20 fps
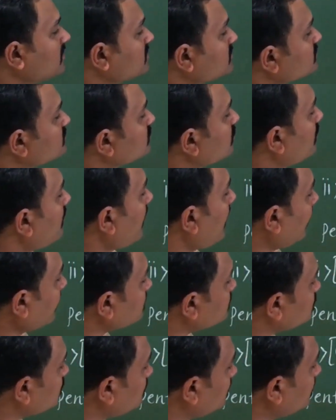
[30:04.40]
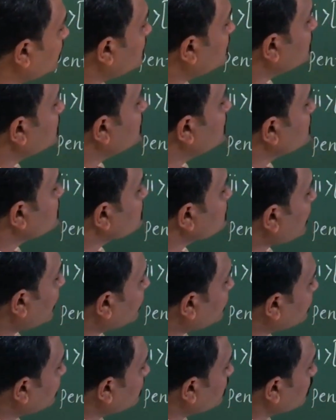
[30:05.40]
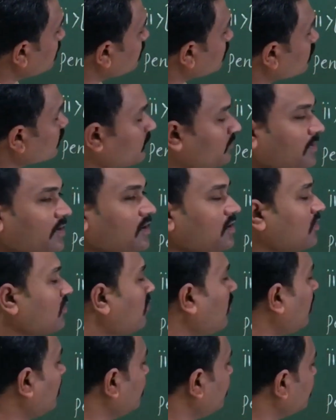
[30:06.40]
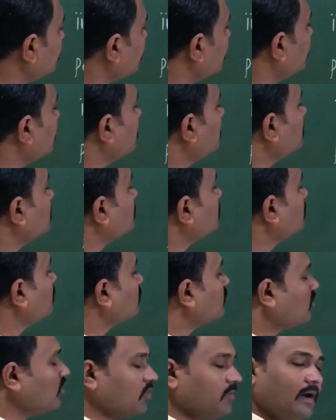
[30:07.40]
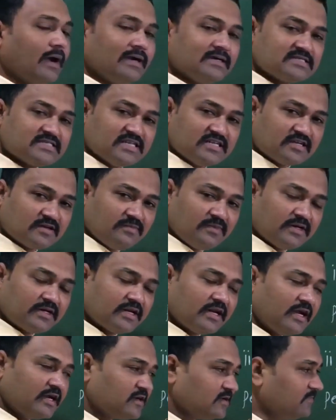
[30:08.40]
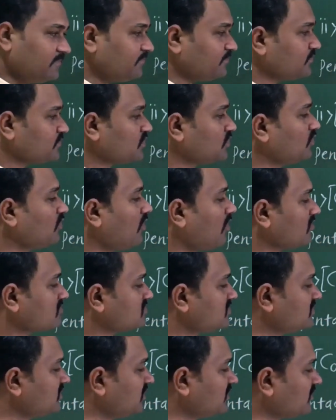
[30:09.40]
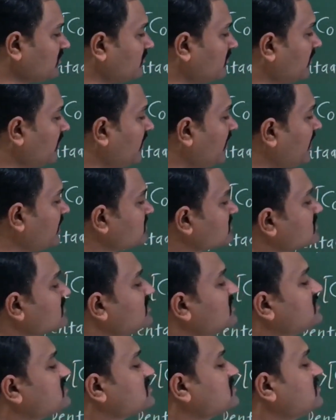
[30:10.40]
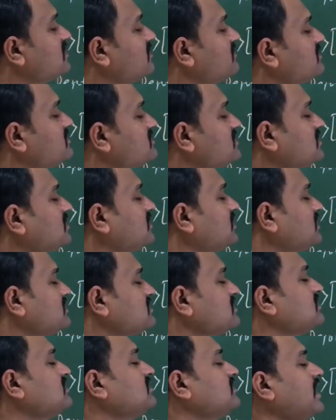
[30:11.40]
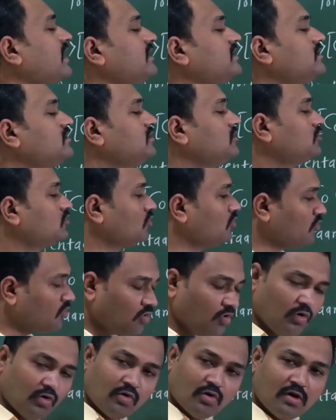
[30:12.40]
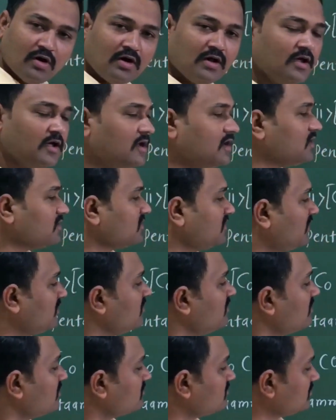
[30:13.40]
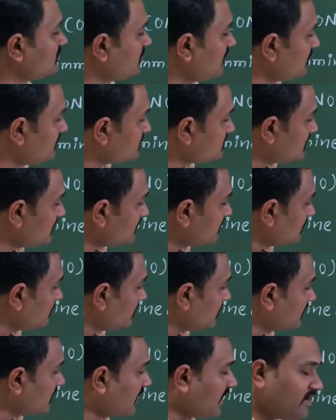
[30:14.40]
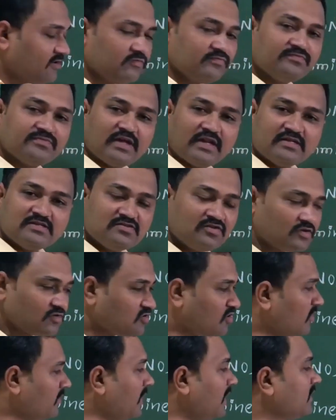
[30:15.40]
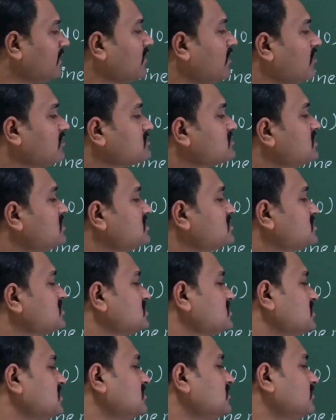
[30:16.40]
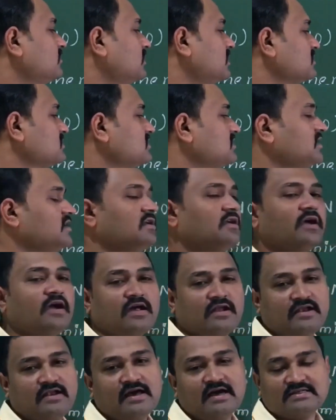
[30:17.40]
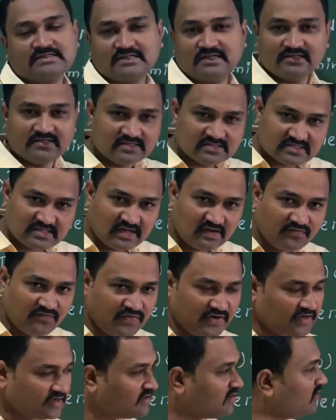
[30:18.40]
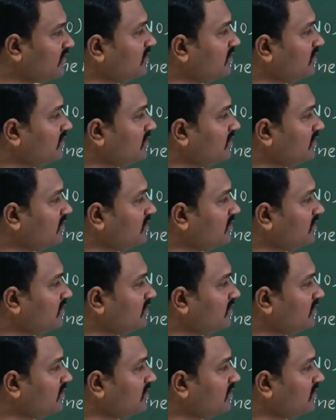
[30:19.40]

So actually this nitrito group coordinated to cobalt central metal atom through oxygen atom, hence its name is written as an nitrito-O. Then the name central metal ion, that is your cobalt, oxidation state +3, and lastly this sulfate.